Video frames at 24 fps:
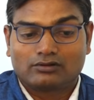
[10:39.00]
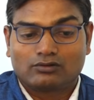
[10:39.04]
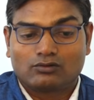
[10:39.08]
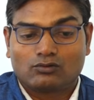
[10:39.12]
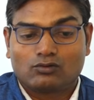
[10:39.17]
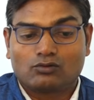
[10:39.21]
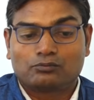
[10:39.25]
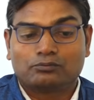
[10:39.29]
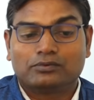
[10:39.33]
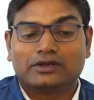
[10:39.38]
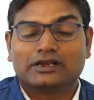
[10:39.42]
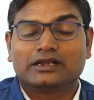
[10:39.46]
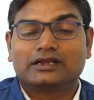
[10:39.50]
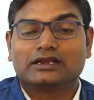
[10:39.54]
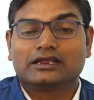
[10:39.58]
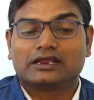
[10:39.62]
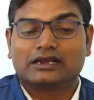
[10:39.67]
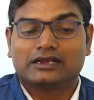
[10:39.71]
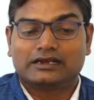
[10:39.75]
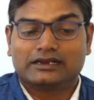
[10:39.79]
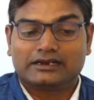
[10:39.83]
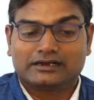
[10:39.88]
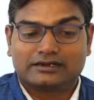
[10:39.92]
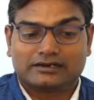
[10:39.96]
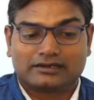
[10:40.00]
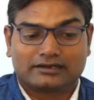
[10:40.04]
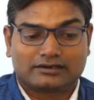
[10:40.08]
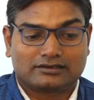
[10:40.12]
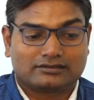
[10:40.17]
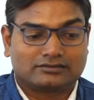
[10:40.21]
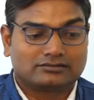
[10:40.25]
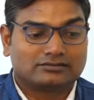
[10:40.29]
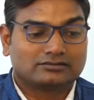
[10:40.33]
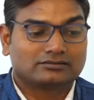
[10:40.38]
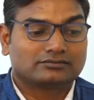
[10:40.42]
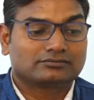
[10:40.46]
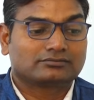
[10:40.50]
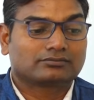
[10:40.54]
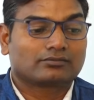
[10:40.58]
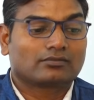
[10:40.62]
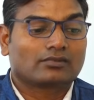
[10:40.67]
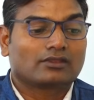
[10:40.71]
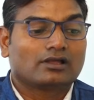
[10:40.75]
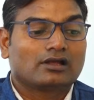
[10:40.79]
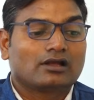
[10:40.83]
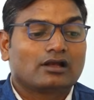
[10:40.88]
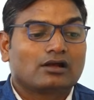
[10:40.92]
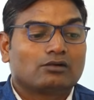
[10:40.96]
opinion leaders.
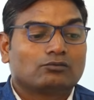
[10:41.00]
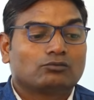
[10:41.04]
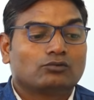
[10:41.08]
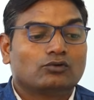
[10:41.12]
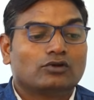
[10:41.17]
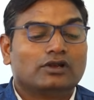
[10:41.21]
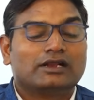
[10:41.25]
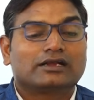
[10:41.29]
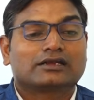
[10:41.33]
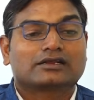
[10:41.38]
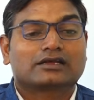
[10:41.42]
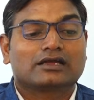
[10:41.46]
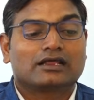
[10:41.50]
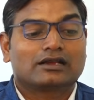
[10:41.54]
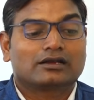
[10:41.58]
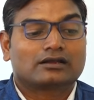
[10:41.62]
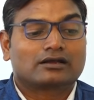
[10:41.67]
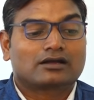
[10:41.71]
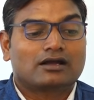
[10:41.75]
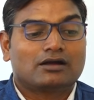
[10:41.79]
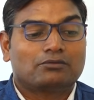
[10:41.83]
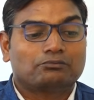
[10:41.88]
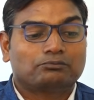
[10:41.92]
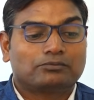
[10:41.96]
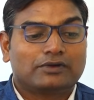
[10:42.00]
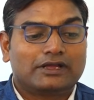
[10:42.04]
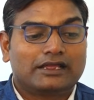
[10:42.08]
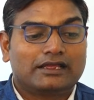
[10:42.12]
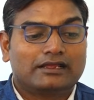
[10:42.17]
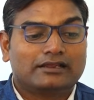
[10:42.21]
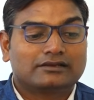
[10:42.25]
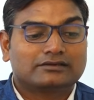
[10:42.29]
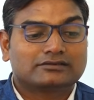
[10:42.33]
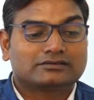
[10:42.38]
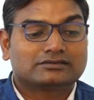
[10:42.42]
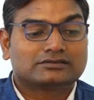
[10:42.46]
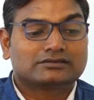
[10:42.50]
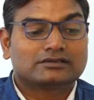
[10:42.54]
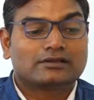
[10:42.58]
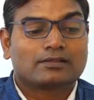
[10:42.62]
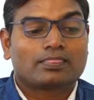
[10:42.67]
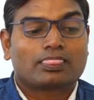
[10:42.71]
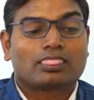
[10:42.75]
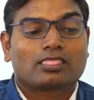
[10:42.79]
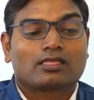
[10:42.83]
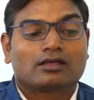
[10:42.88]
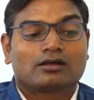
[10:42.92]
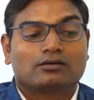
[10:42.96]
Political campaigns,
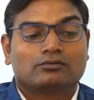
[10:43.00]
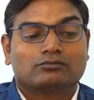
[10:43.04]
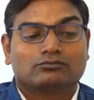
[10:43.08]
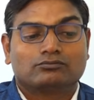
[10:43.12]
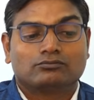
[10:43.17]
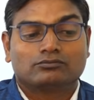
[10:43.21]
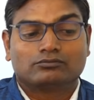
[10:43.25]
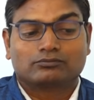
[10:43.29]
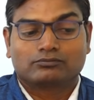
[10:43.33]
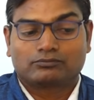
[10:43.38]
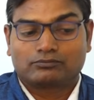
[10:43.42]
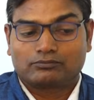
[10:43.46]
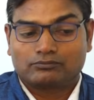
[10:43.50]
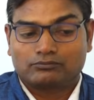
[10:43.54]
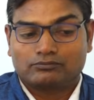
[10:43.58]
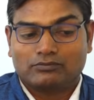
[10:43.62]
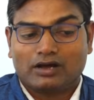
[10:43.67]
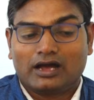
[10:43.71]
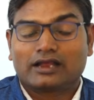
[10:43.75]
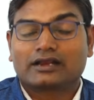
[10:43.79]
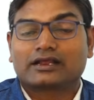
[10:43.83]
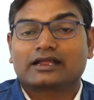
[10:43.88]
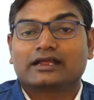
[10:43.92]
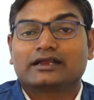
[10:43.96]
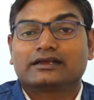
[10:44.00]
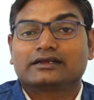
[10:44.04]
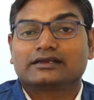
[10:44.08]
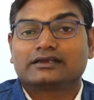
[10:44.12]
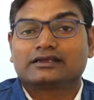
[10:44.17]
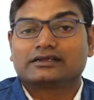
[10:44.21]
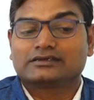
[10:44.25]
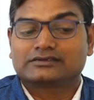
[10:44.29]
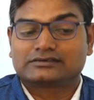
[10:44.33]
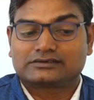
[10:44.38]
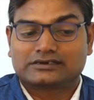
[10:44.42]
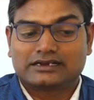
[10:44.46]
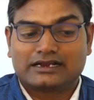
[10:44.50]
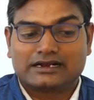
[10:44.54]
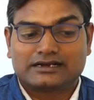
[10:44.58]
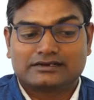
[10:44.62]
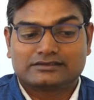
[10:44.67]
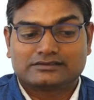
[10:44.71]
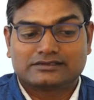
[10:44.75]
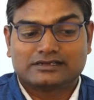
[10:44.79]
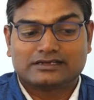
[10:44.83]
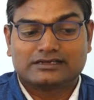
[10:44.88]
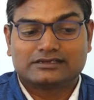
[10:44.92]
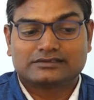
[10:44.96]
marketing
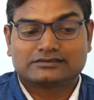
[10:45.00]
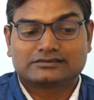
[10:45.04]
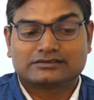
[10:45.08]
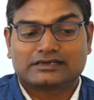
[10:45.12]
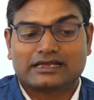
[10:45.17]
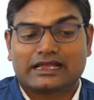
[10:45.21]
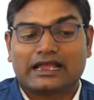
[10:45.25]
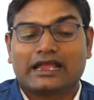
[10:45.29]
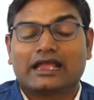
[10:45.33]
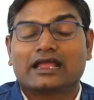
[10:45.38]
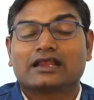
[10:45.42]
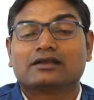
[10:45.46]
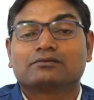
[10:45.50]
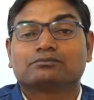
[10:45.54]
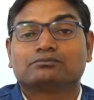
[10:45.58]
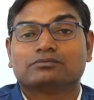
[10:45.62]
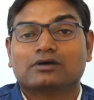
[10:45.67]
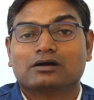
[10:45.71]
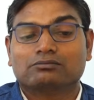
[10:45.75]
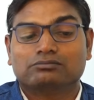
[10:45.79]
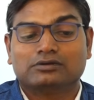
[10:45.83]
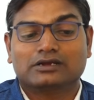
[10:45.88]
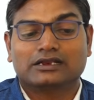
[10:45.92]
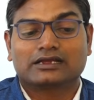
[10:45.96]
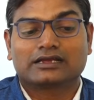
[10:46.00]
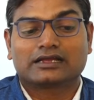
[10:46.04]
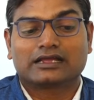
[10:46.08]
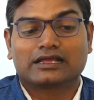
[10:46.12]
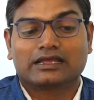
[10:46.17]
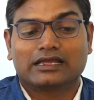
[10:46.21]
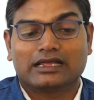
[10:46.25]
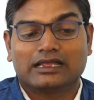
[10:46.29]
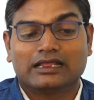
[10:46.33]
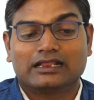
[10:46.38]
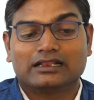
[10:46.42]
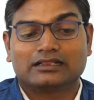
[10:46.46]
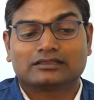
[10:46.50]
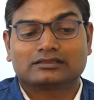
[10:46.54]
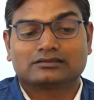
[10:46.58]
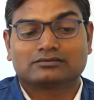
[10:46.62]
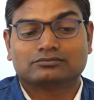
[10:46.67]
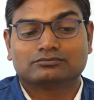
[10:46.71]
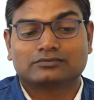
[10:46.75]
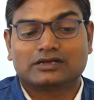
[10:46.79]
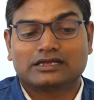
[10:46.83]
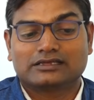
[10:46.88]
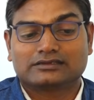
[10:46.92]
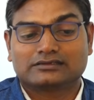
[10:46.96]
strategies, and public health
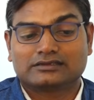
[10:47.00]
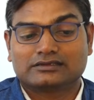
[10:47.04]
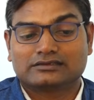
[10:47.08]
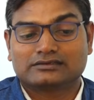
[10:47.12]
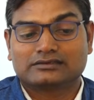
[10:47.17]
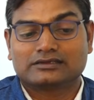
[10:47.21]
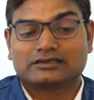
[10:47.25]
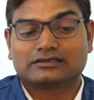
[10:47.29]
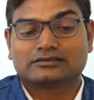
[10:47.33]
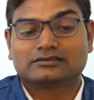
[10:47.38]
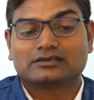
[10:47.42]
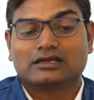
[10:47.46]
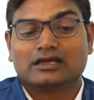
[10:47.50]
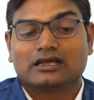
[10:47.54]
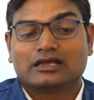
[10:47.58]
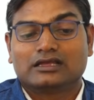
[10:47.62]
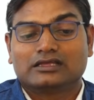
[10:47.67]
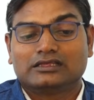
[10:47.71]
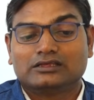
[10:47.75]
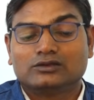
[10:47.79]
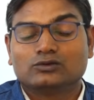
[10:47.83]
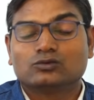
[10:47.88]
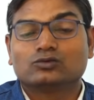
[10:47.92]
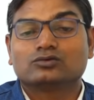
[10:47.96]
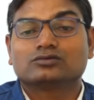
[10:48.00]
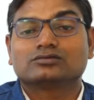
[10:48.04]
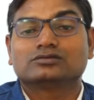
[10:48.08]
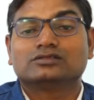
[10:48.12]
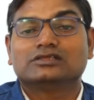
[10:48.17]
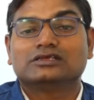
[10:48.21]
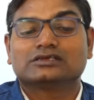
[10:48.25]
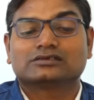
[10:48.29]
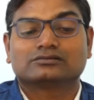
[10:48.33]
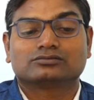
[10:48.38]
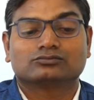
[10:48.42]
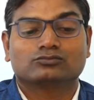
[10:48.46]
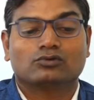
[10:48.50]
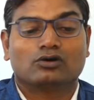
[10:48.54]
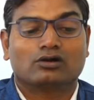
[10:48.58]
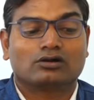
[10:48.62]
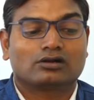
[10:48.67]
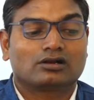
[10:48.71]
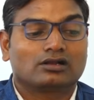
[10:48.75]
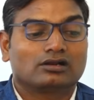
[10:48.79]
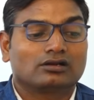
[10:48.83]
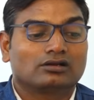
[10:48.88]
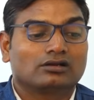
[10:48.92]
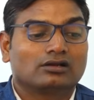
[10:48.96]
messages use this
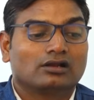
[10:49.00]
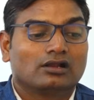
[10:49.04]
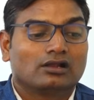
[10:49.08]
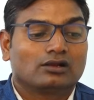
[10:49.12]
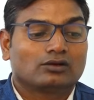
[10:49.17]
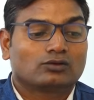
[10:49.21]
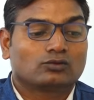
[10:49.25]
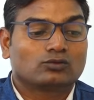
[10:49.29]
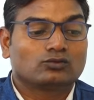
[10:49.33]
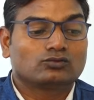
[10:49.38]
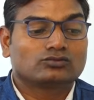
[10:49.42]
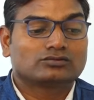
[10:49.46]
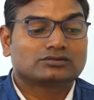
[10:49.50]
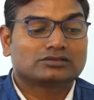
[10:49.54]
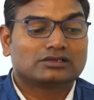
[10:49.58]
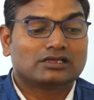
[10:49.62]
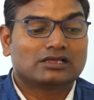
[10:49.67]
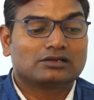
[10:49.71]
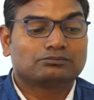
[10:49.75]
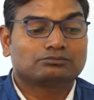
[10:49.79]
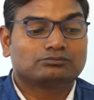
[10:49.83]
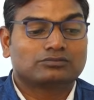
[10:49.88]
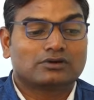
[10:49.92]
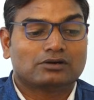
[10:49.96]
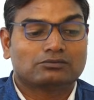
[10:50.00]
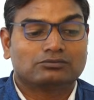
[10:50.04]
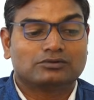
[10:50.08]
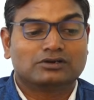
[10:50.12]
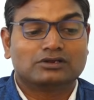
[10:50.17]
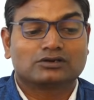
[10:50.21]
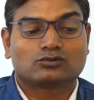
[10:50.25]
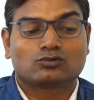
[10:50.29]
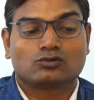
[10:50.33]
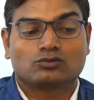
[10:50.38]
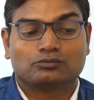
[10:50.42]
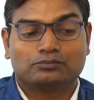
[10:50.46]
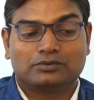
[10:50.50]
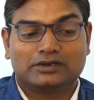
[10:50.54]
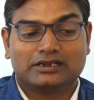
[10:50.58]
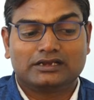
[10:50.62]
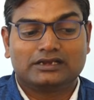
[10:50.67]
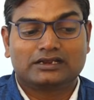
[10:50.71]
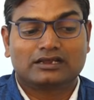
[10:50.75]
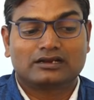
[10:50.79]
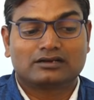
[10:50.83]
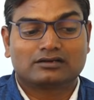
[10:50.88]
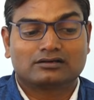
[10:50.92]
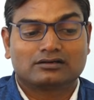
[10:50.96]
model to shape public
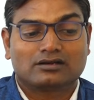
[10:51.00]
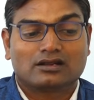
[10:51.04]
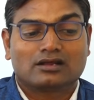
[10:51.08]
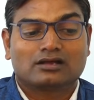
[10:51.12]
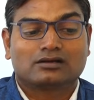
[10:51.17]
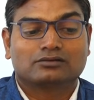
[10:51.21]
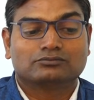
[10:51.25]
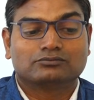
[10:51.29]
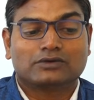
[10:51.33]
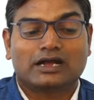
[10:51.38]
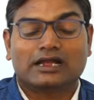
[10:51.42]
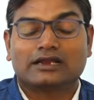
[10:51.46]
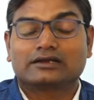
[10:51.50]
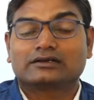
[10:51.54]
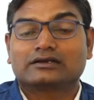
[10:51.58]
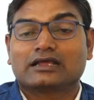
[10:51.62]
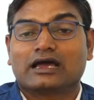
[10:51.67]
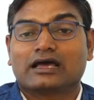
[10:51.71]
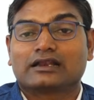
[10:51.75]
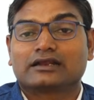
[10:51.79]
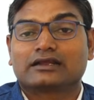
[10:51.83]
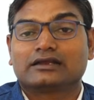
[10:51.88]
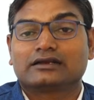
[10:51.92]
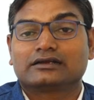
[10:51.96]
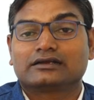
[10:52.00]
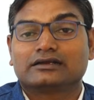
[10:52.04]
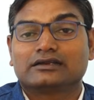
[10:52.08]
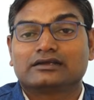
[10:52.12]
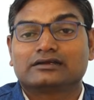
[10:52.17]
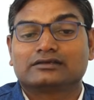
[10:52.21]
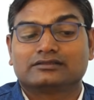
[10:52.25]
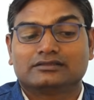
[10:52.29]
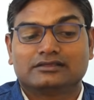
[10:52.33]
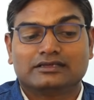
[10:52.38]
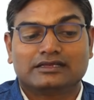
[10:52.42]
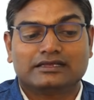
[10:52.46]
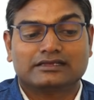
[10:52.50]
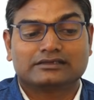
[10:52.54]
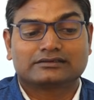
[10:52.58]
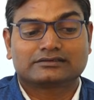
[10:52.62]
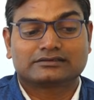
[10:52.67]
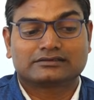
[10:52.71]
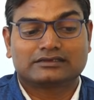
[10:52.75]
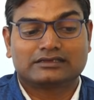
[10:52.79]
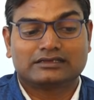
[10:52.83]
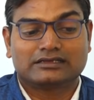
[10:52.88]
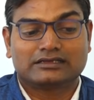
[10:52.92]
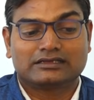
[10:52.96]
opinion by targeting these
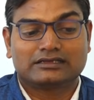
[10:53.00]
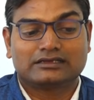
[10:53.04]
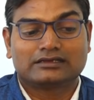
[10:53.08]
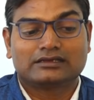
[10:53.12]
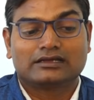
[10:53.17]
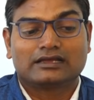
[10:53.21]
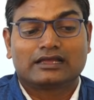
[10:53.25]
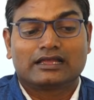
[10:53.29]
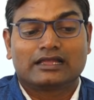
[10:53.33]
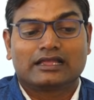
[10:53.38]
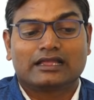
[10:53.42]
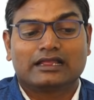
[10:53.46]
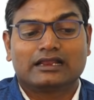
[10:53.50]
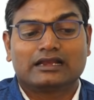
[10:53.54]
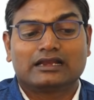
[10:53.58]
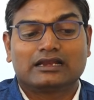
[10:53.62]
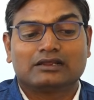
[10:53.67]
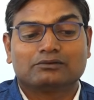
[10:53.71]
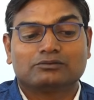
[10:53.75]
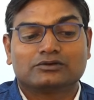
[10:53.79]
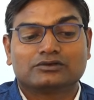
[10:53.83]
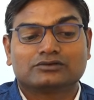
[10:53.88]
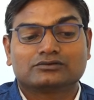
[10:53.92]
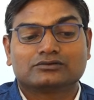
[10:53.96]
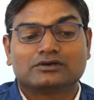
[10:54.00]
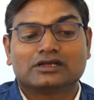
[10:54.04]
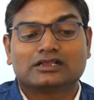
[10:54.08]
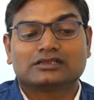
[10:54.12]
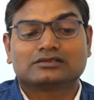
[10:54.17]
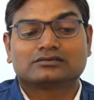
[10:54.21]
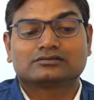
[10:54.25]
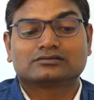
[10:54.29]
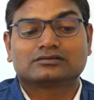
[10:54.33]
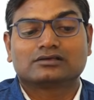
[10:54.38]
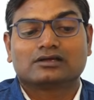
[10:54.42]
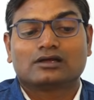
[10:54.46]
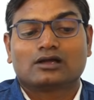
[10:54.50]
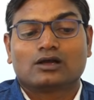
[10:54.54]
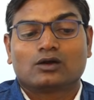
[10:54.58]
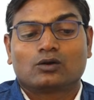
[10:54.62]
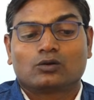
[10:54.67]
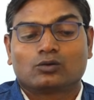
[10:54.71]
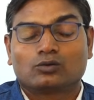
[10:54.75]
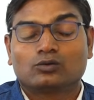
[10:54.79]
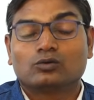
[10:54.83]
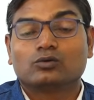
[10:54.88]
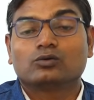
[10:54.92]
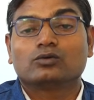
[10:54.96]
key individuals
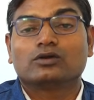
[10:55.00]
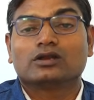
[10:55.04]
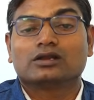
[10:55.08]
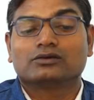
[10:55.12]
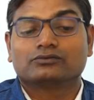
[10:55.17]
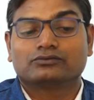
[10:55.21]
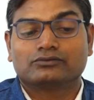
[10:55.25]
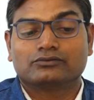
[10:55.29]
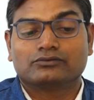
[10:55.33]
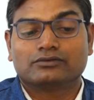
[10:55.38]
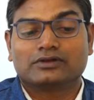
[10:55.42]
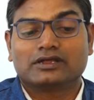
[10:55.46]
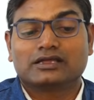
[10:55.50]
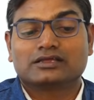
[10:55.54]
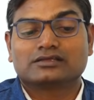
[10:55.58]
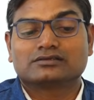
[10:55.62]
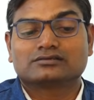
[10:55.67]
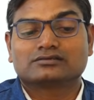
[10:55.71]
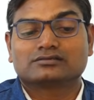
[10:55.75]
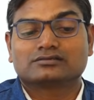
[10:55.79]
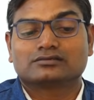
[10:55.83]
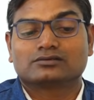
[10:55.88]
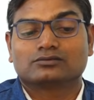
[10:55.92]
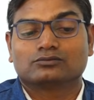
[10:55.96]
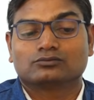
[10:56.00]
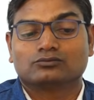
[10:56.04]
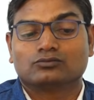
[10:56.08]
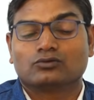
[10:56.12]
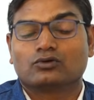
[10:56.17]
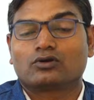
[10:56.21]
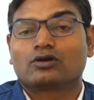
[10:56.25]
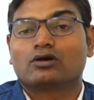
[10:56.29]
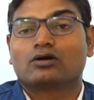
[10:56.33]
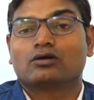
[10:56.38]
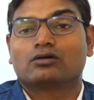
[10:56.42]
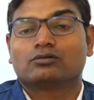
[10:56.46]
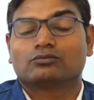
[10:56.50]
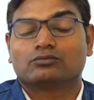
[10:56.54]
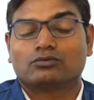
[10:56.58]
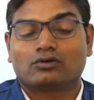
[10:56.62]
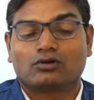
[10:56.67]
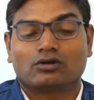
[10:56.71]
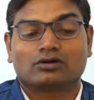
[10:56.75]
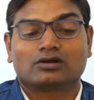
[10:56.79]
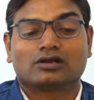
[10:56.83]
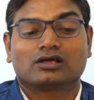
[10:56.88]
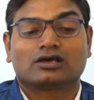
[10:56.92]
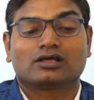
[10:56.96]
who influence
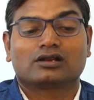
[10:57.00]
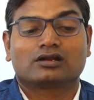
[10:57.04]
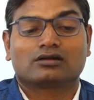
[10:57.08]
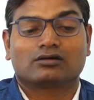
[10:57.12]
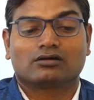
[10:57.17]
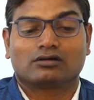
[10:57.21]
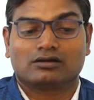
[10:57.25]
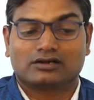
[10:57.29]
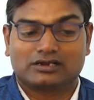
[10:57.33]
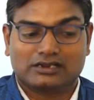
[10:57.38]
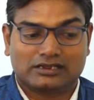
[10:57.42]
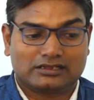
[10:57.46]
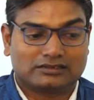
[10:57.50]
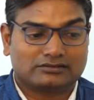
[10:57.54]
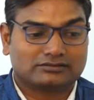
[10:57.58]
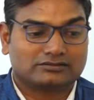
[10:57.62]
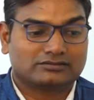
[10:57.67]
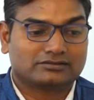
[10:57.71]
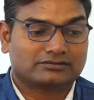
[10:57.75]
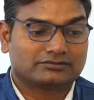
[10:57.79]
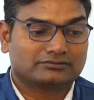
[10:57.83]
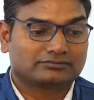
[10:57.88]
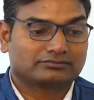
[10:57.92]
broader audience.